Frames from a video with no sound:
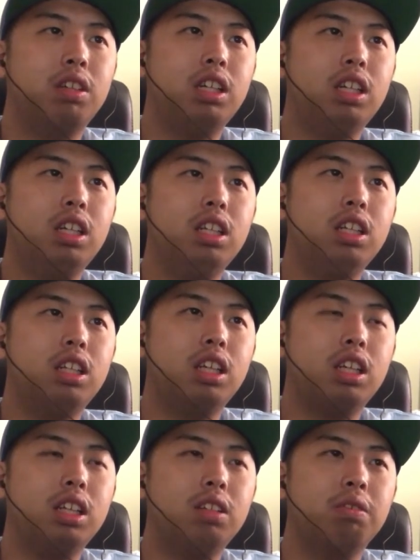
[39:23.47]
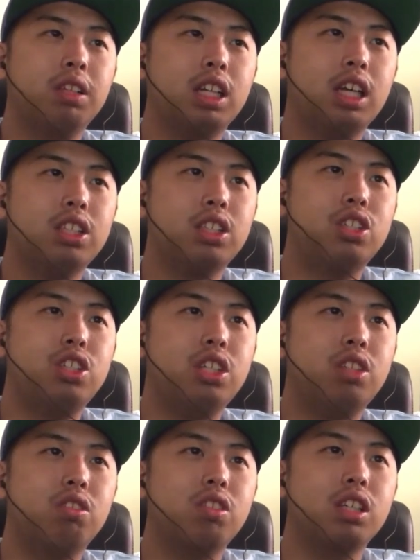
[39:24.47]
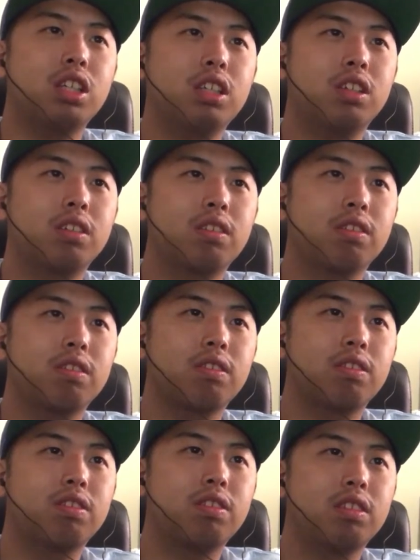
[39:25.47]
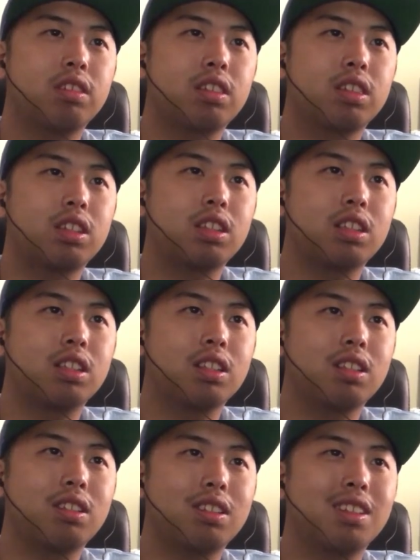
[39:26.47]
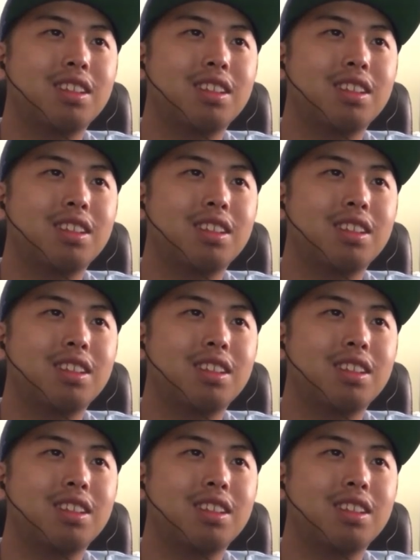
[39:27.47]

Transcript: Reading Clean with SMG3. Protect him at all costs.